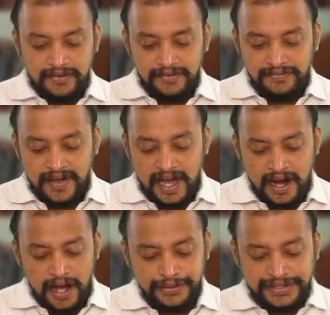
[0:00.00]

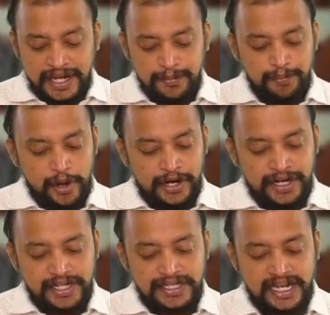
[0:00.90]
warehousing
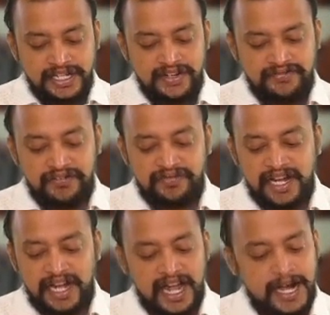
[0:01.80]
bond section
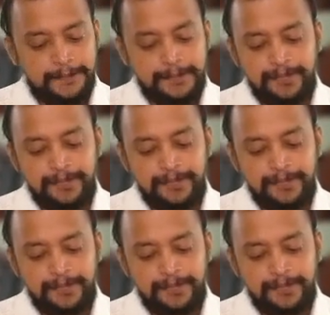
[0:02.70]
59.